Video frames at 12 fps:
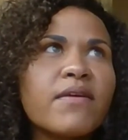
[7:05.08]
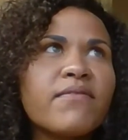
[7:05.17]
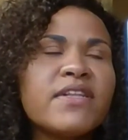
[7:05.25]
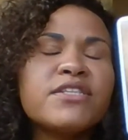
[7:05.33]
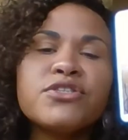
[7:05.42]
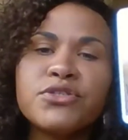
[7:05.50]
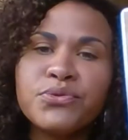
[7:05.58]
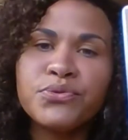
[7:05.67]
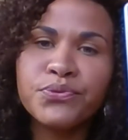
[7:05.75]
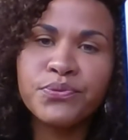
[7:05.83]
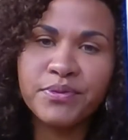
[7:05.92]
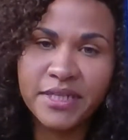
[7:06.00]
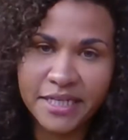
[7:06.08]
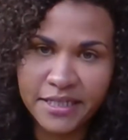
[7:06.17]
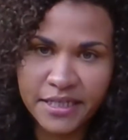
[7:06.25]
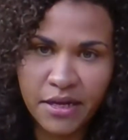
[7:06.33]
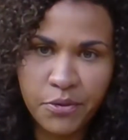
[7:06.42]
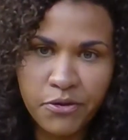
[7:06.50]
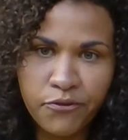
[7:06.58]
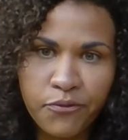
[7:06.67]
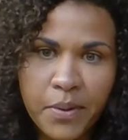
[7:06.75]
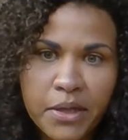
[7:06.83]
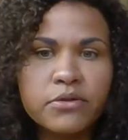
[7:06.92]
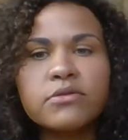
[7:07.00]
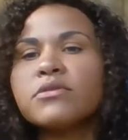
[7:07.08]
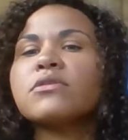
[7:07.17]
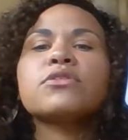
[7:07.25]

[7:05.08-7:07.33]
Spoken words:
this new place that we've built.